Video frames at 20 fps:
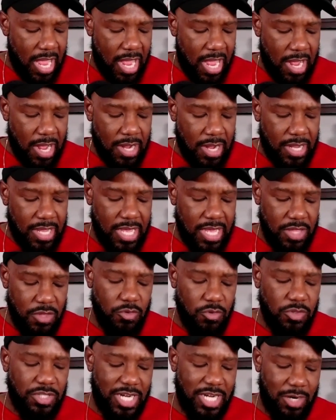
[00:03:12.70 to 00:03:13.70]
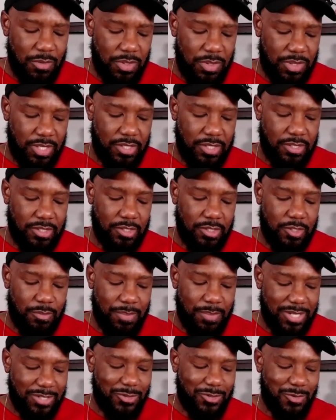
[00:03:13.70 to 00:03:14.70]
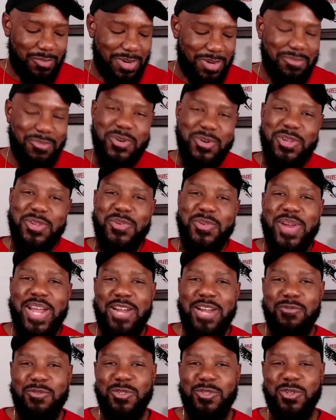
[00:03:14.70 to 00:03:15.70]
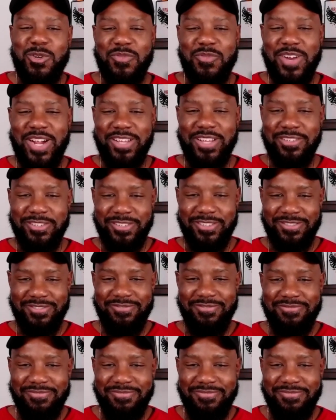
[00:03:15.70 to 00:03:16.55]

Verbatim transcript: Uh, can you share with us a special memory you have with your father?